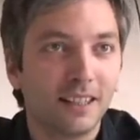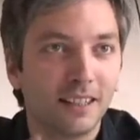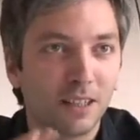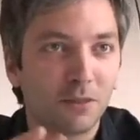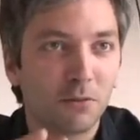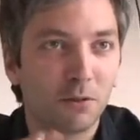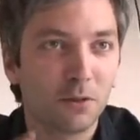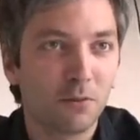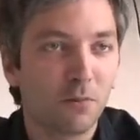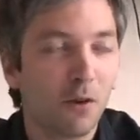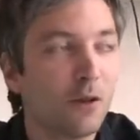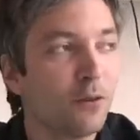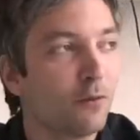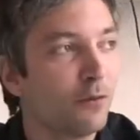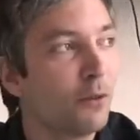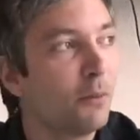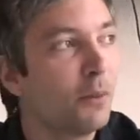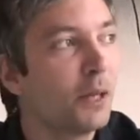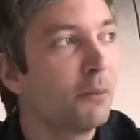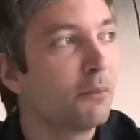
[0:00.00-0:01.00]
That was one of
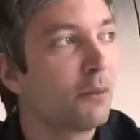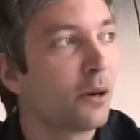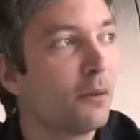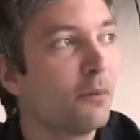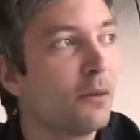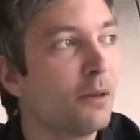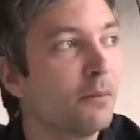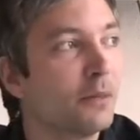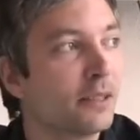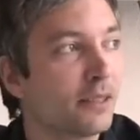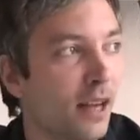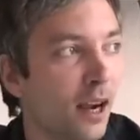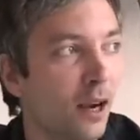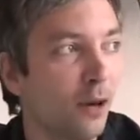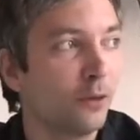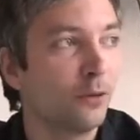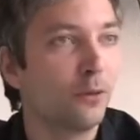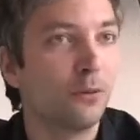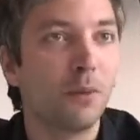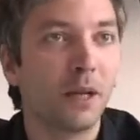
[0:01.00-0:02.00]
the big problems: is
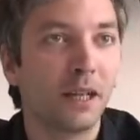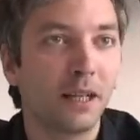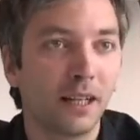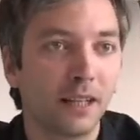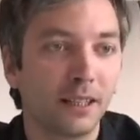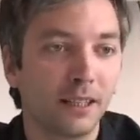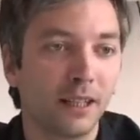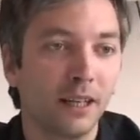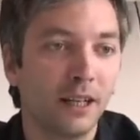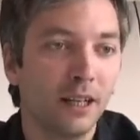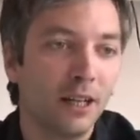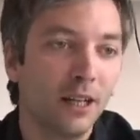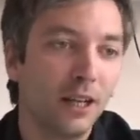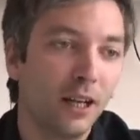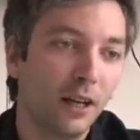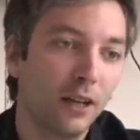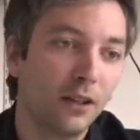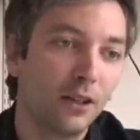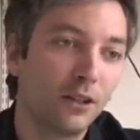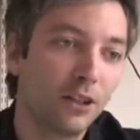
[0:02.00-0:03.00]
how to make like
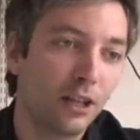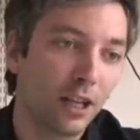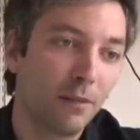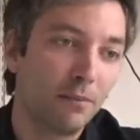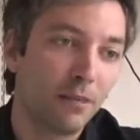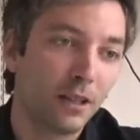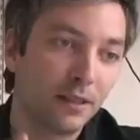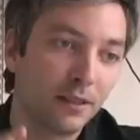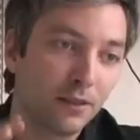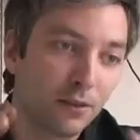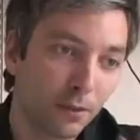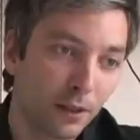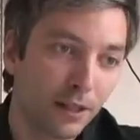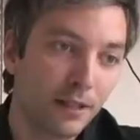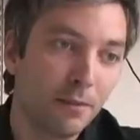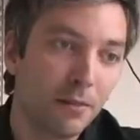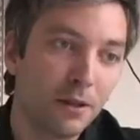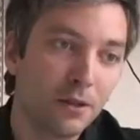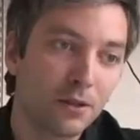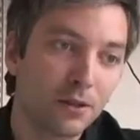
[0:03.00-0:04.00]
a shape that is
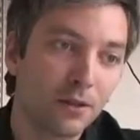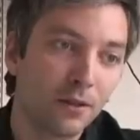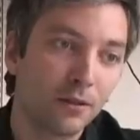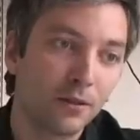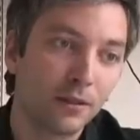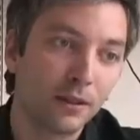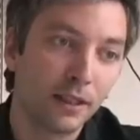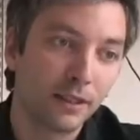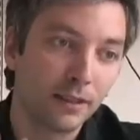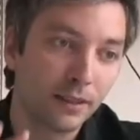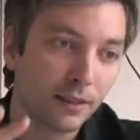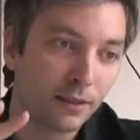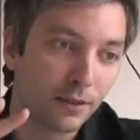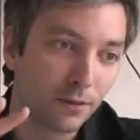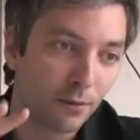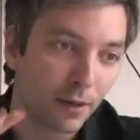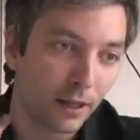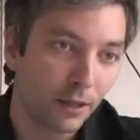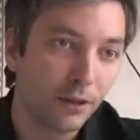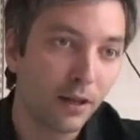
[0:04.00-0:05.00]
three-dimensional, that
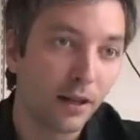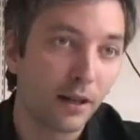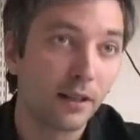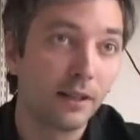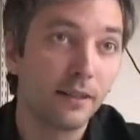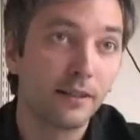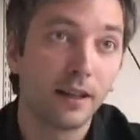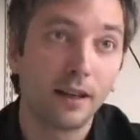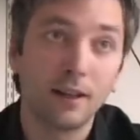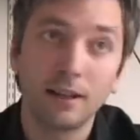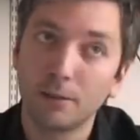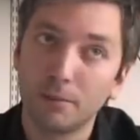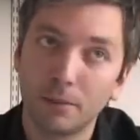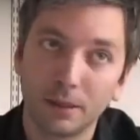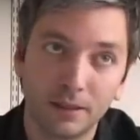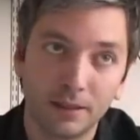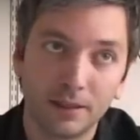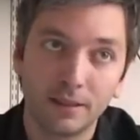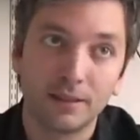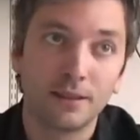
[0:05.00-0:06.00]
is regularly tiled,
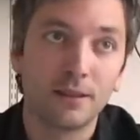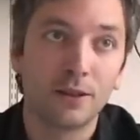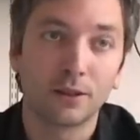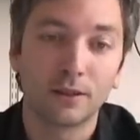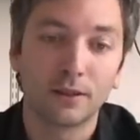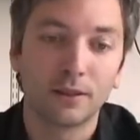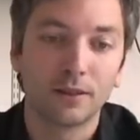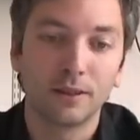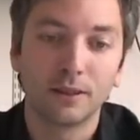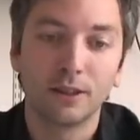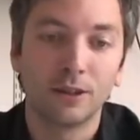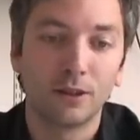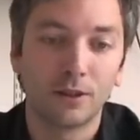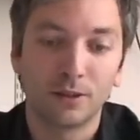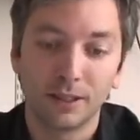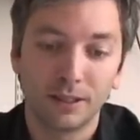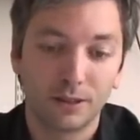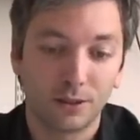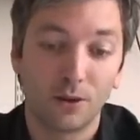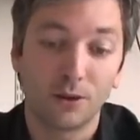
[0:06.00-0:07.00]
but this is not, you know,
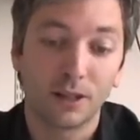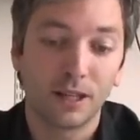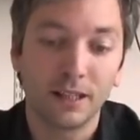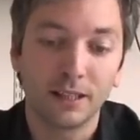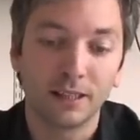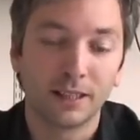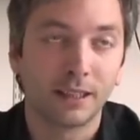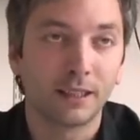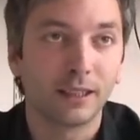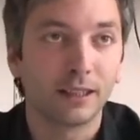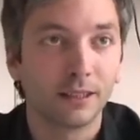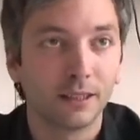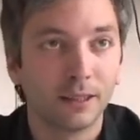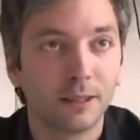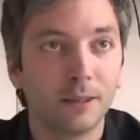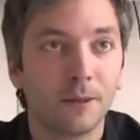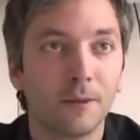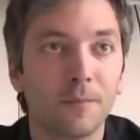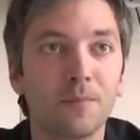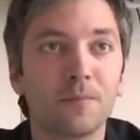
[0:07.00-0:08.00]
it's organic.
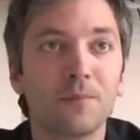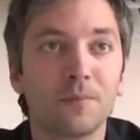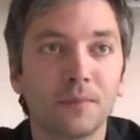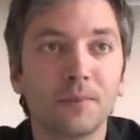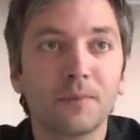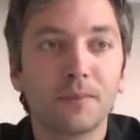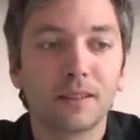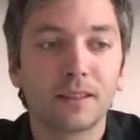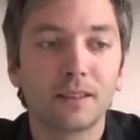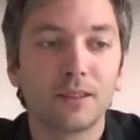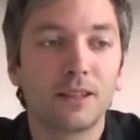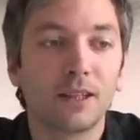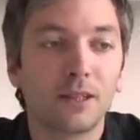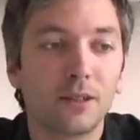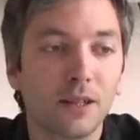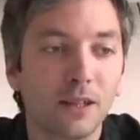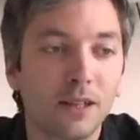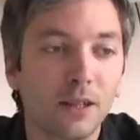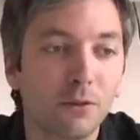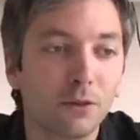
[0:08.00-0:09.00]
So
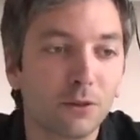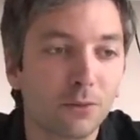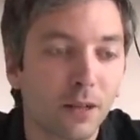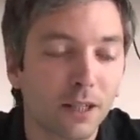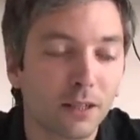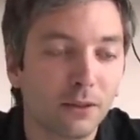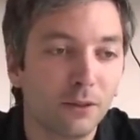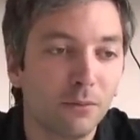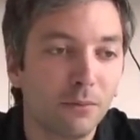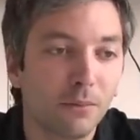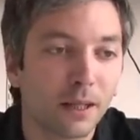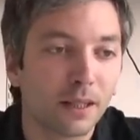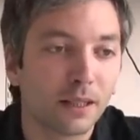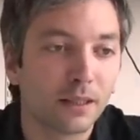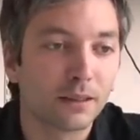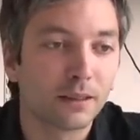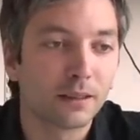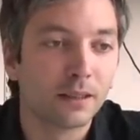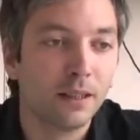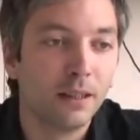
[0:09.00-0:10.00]
that was quite
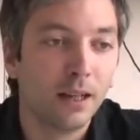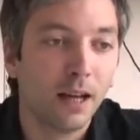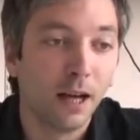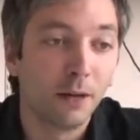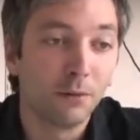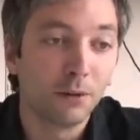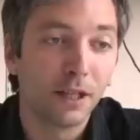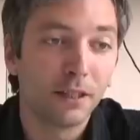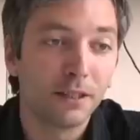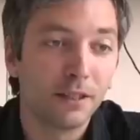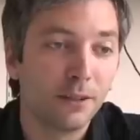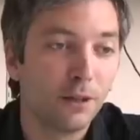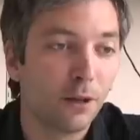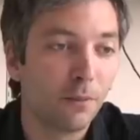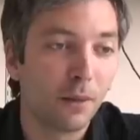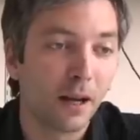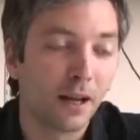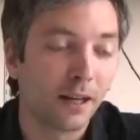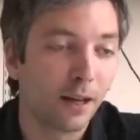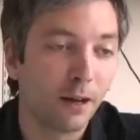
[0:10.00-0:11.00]
complex, and we ended
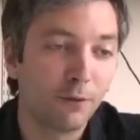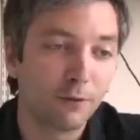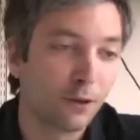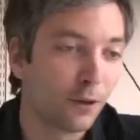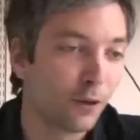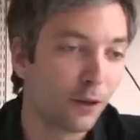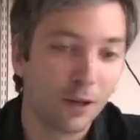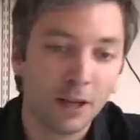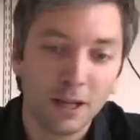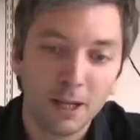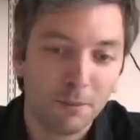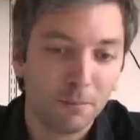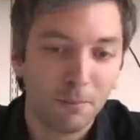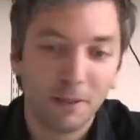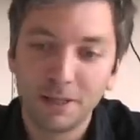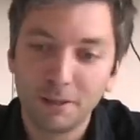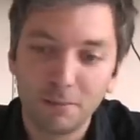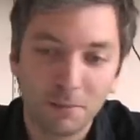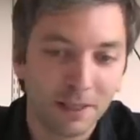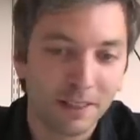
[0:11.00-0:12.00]
up, like, after
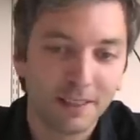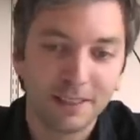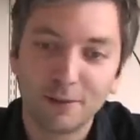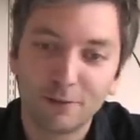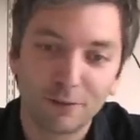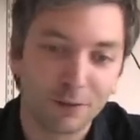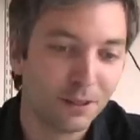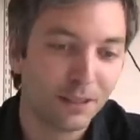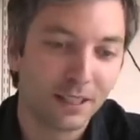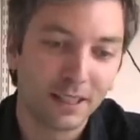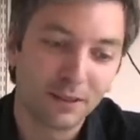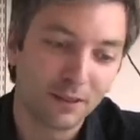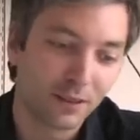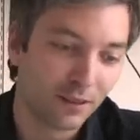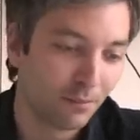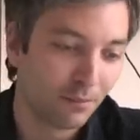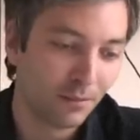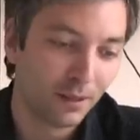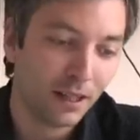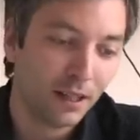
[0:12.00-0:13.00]
many different
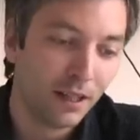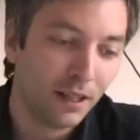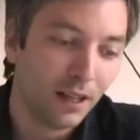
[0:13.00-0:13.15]
attempts,